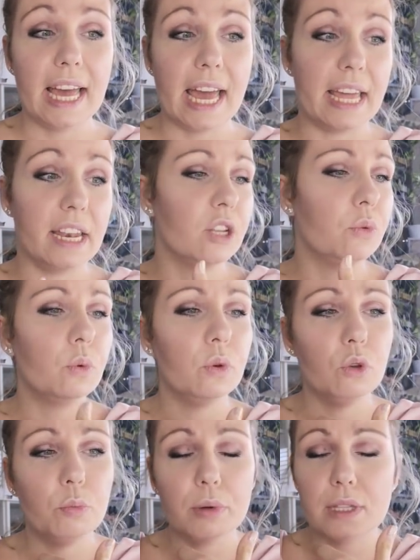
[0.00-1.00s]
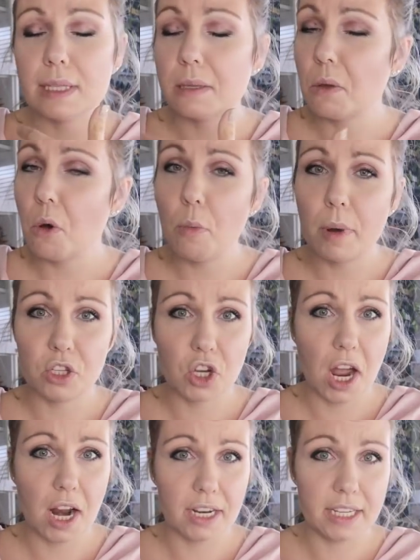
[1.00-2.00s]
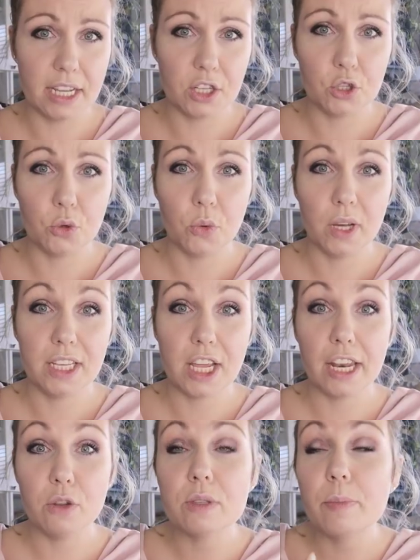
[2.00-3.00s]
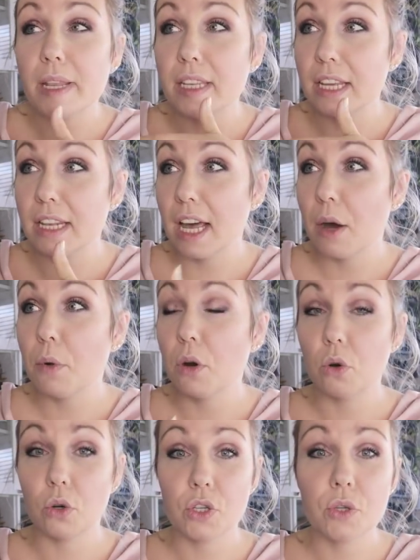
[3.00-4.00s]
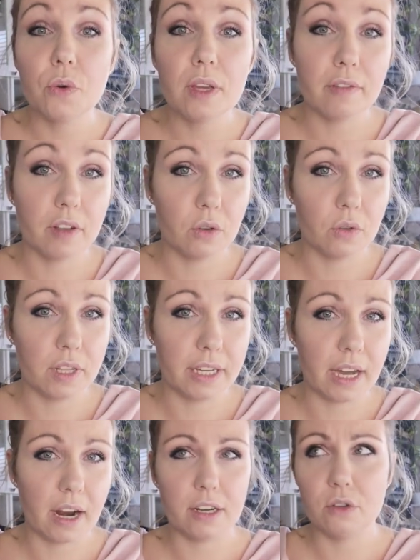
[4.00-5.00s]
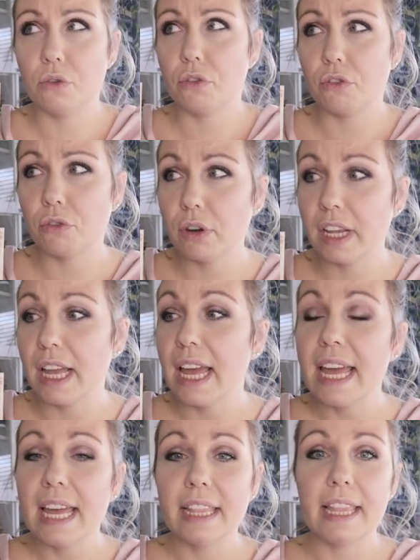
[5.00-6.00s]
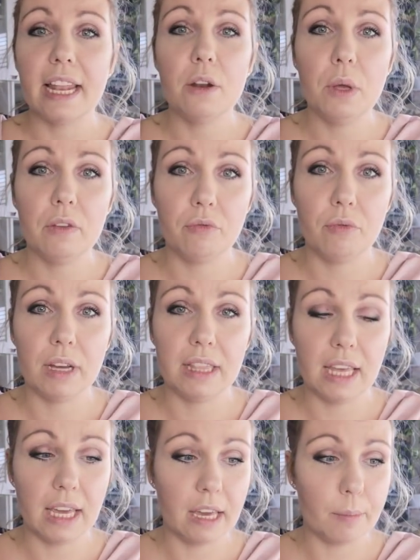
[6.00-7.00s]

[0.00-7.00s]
and you put so much heart into it, and you spend an hour or two even on the card, or 3, then if we think